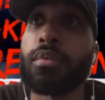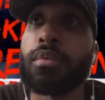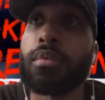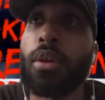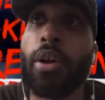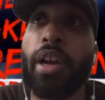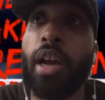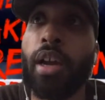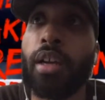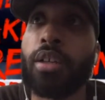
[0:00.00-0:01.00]
so. Oh yeah, I
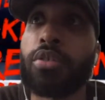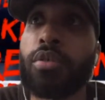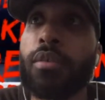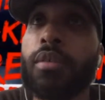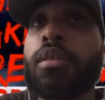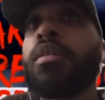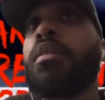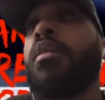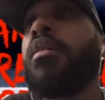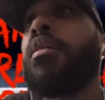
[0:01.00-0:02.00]
kind of cut you off.
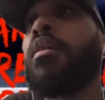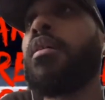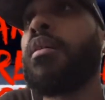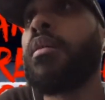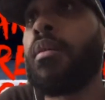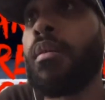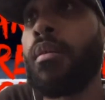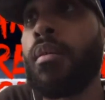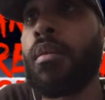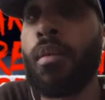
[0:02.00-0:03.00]
Yeah, no,
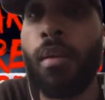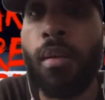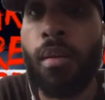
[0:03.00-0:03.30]
it's